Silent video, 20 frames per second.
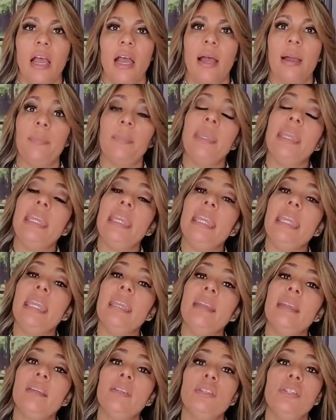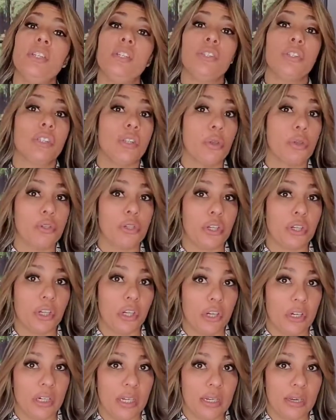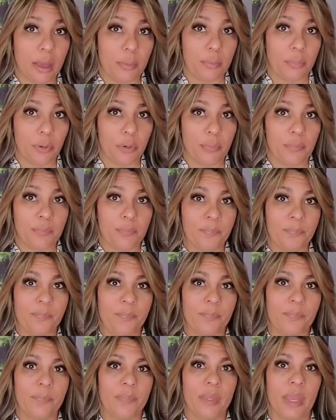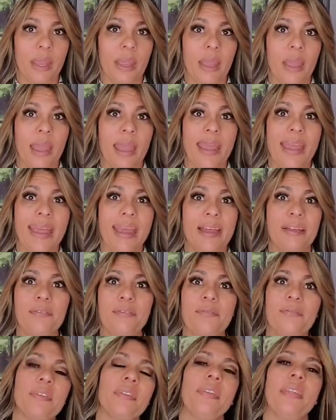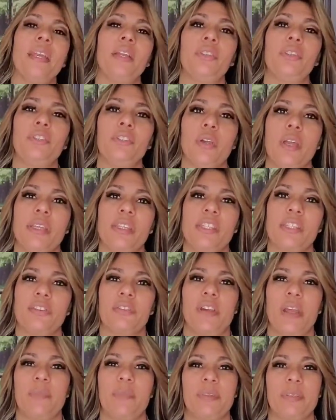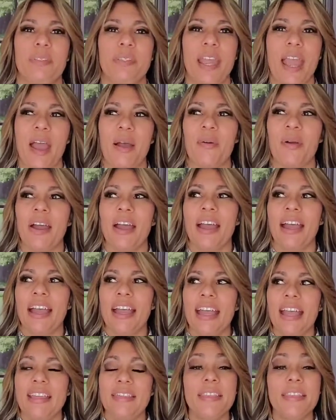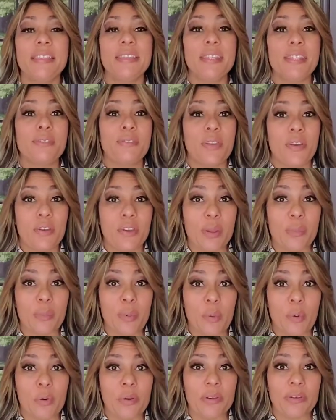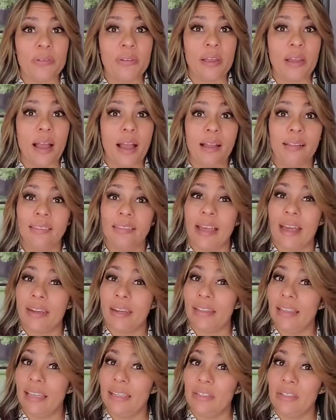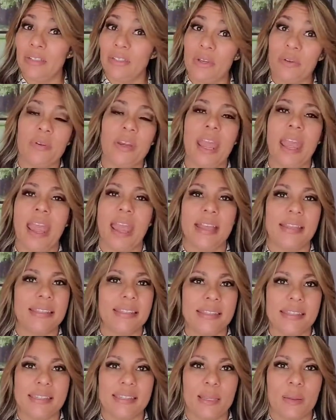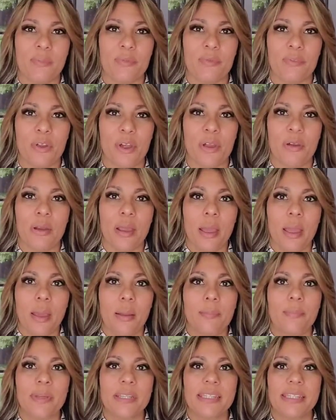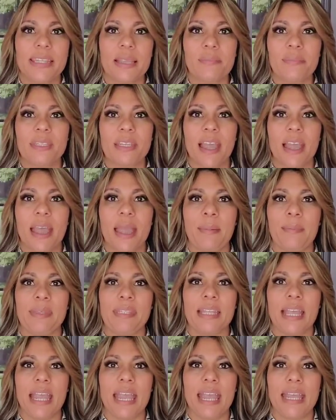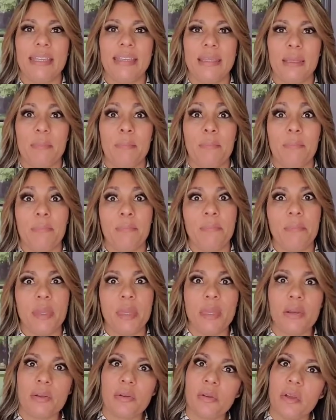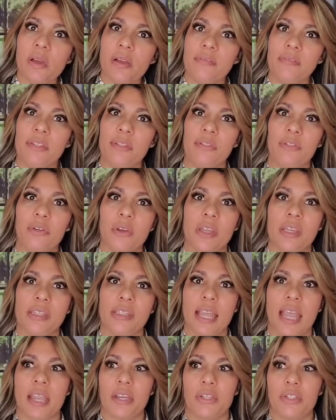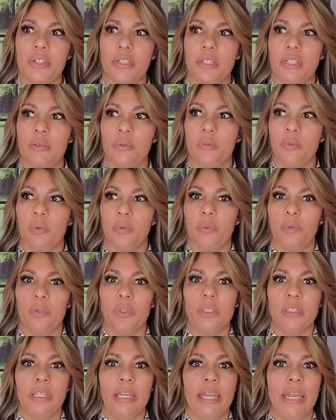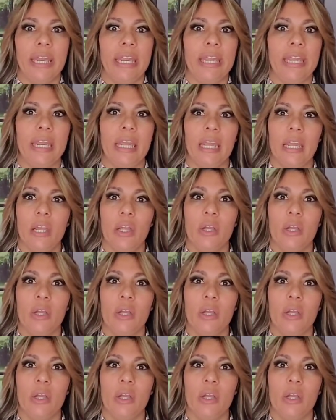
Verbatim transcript: Um, e, your social security number. F, the transcript. Now, this is very important. A lot of lenders don't ask this up front, but sometimes at the middle of the transaction, when we're like